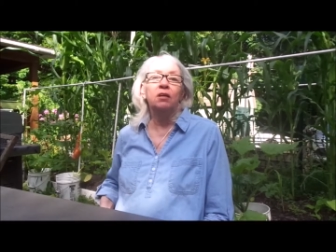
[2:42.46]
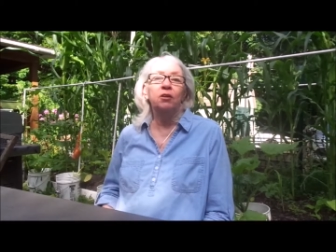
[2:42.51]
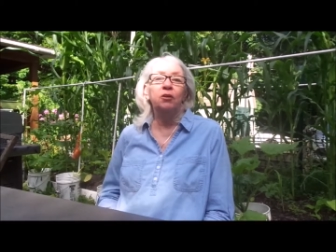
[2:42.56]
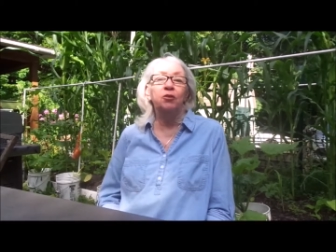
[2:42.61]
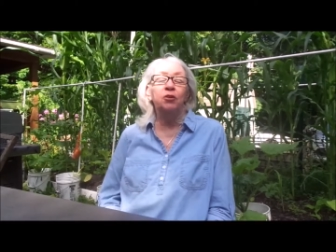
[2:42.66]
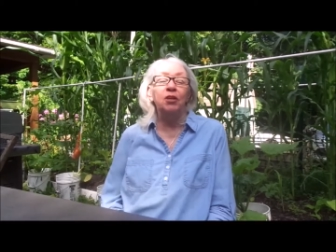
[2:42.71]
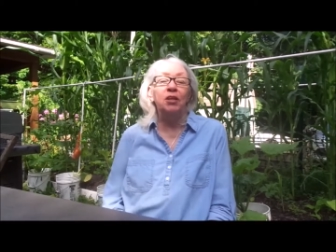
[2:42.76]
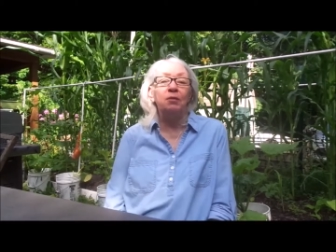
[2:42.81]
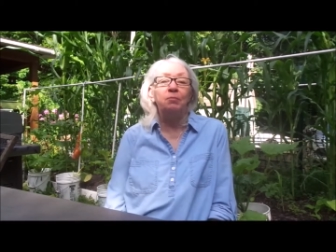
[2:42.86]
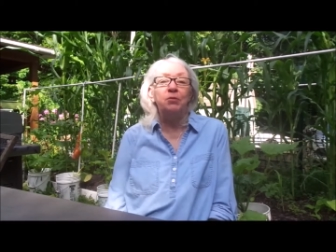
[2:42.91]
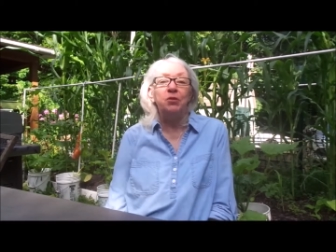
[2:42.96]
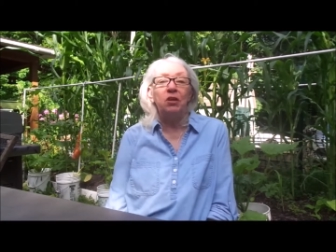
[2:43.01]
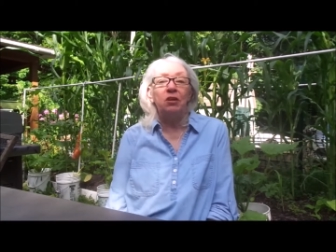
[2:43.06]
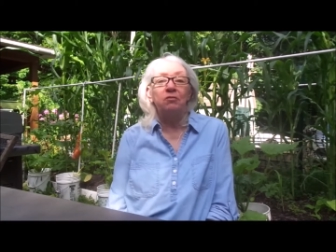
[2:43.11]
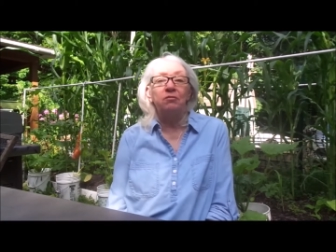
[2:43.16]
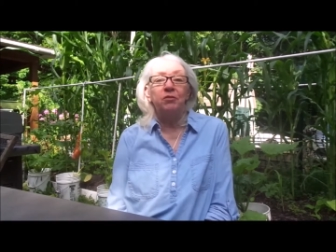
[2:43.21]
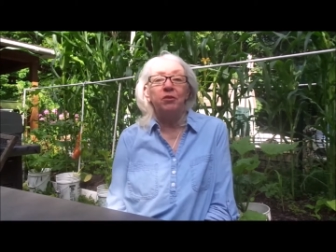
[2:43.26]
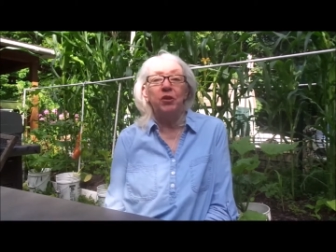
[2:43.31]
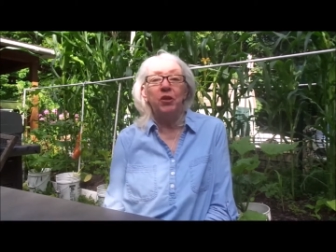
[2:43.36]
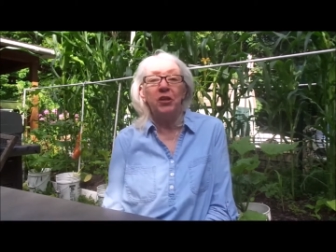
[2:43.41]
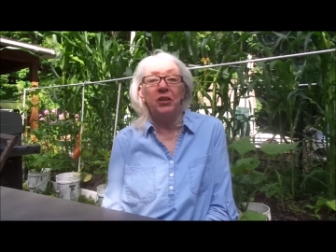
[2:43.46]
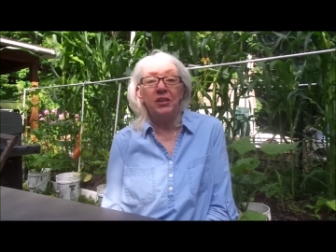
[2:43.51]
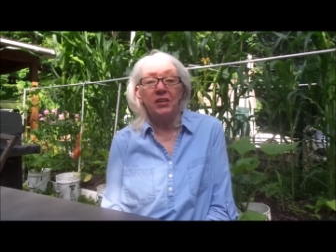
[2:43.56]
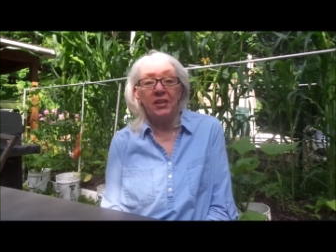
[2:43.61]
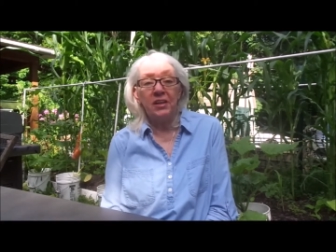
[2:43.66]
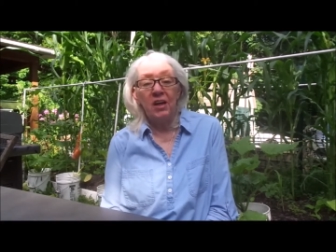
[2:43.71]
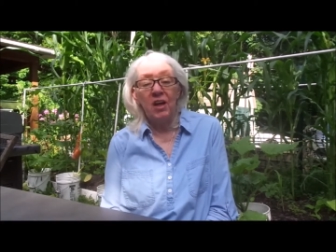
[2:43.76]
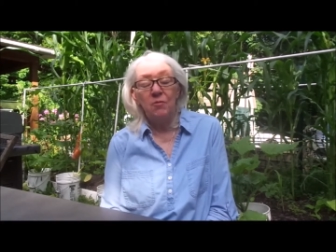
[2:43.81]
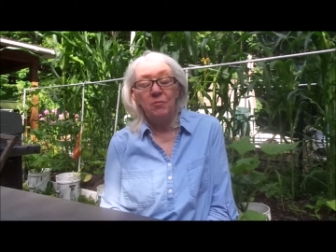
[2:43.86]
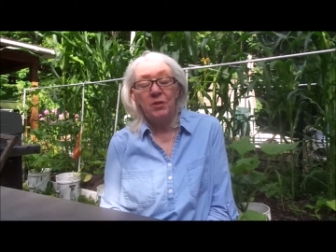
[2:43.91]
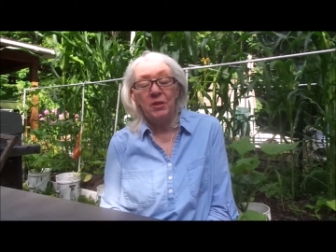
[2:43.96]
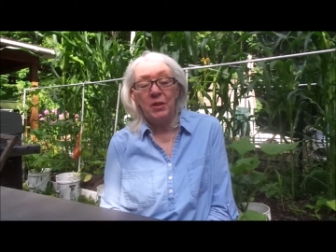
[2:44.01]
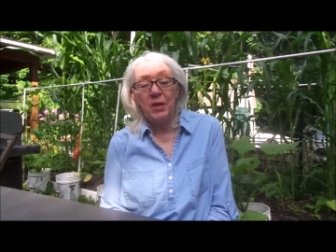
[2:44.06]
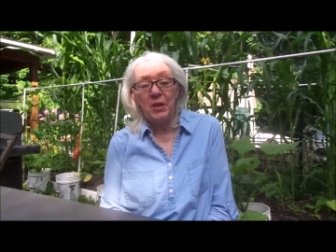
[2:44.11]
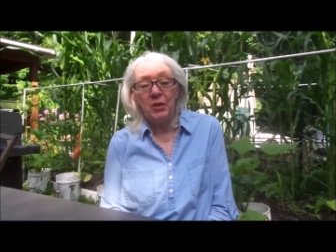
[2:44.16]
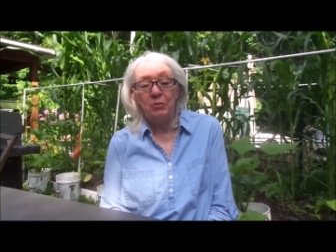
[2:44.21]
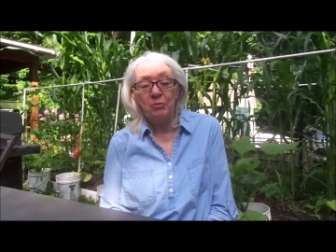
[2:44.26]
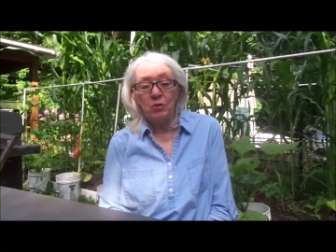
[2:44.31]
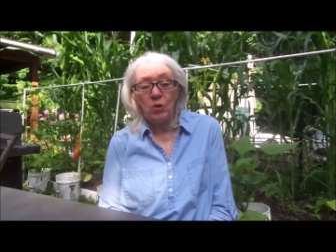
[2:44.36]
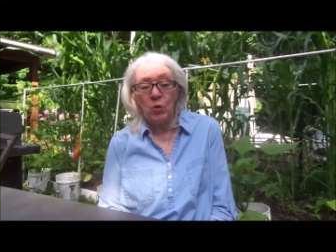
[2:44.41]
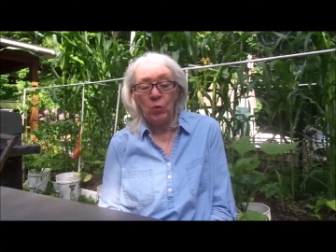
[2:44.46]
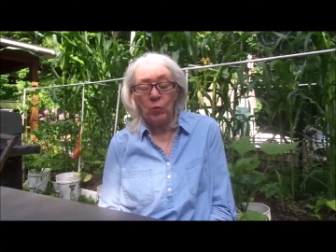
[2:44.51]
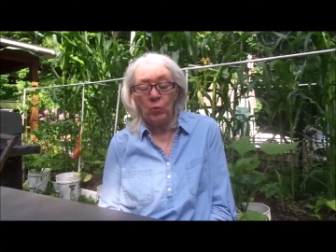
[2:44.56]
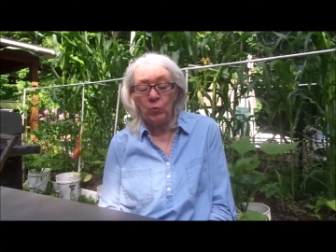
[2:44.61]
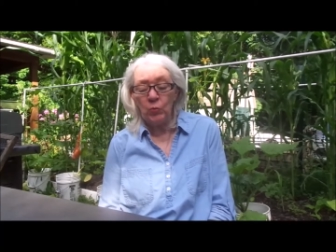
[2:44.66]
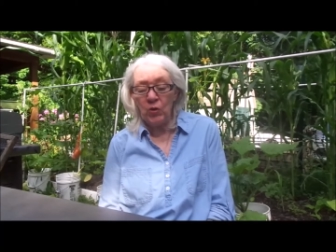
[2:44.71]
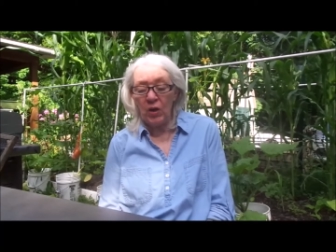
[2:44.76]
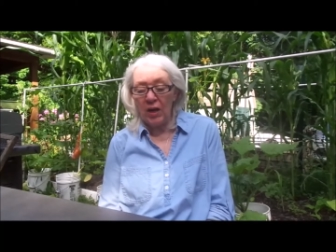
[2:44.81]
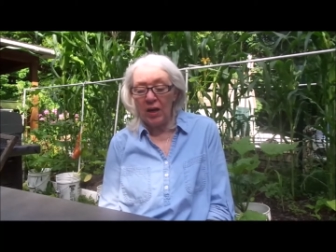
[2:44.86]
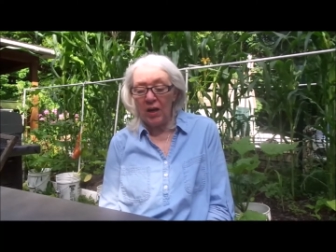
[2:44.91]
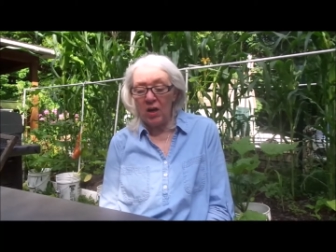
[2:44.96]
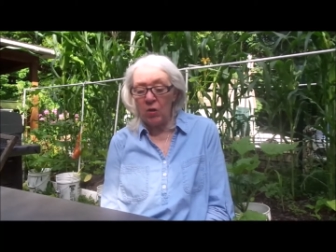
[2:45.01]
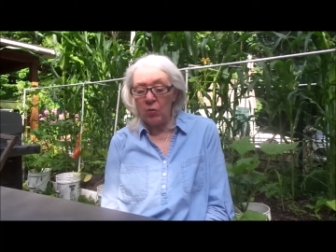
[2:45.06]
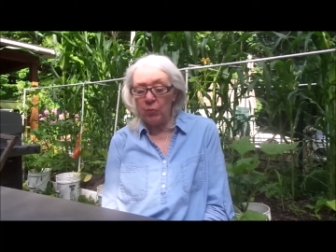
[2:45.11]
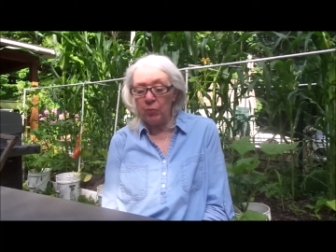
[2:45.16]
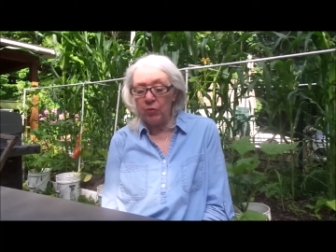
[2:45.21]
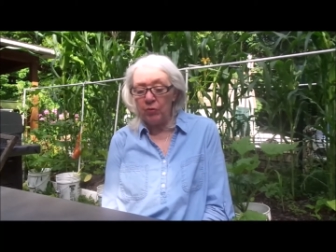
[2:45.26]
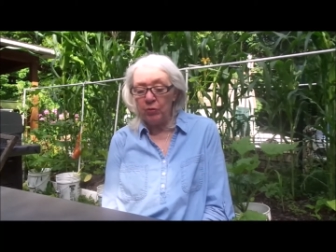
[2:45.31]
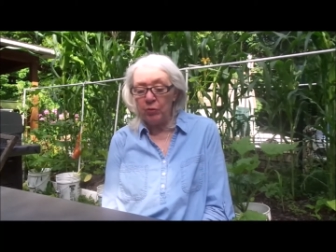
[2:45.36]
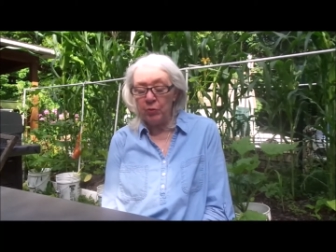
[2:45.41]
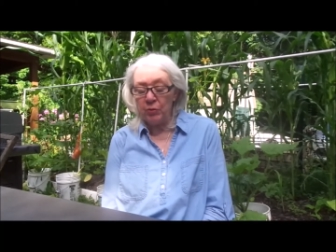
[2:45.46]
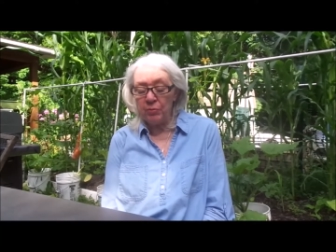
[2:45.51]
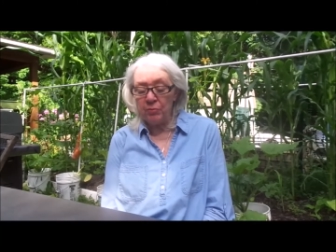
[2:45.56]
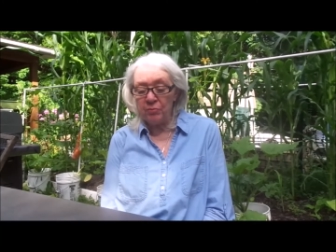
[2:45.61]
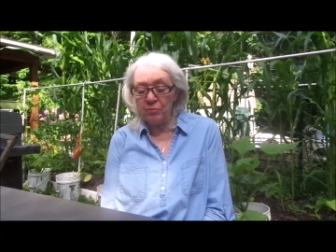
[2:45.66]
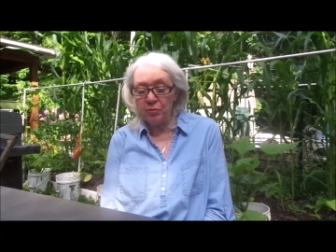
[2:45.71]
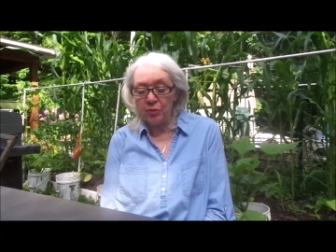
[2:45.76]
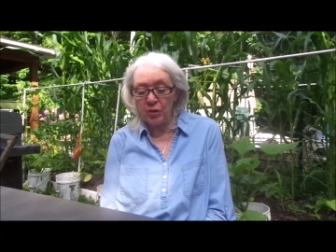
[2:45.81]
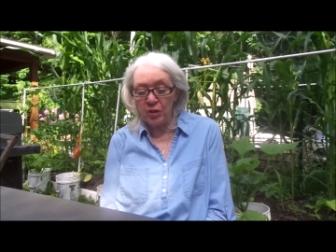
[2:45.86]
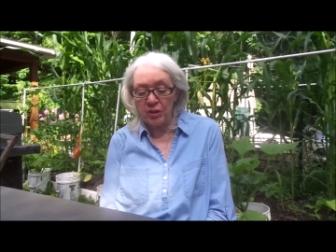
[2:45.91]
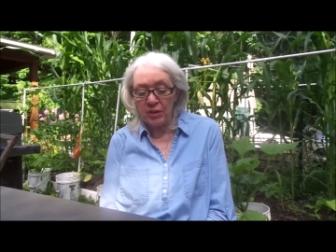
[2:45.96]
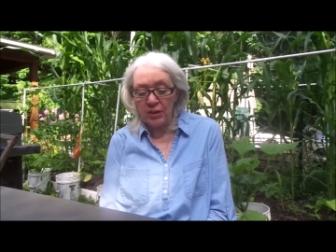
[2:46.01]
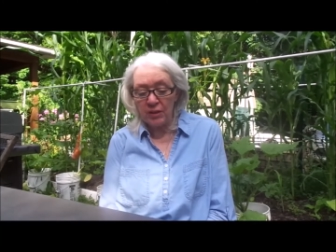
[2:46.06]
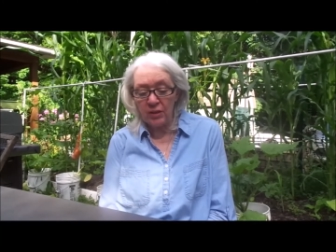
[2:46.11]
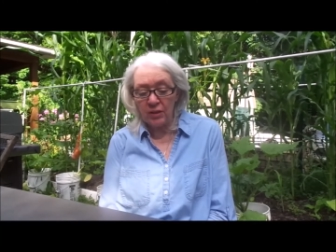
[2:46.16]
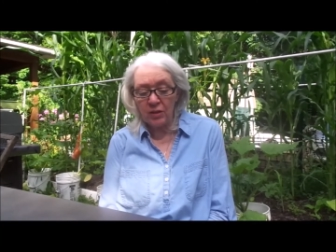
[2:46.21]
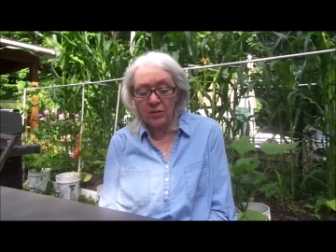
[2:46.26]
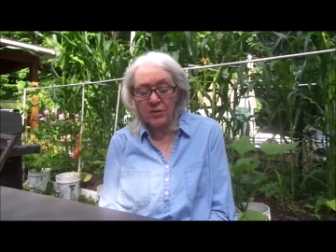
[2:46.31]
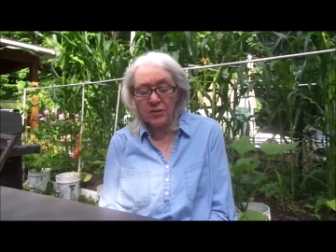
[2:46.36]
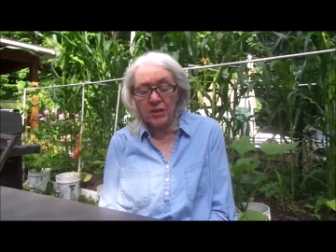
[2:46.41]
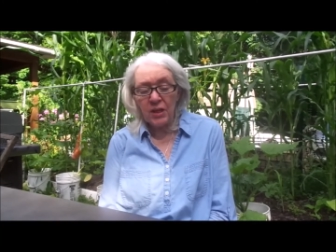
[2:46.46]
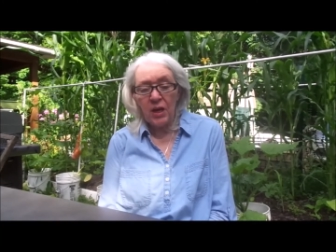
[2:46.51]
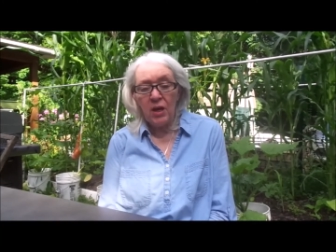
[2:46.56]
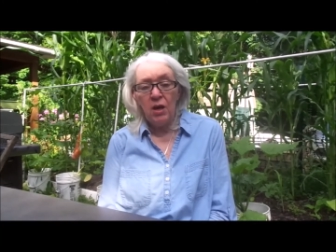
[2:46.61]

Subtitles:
Grapes are very commonly grown. We grew them for years.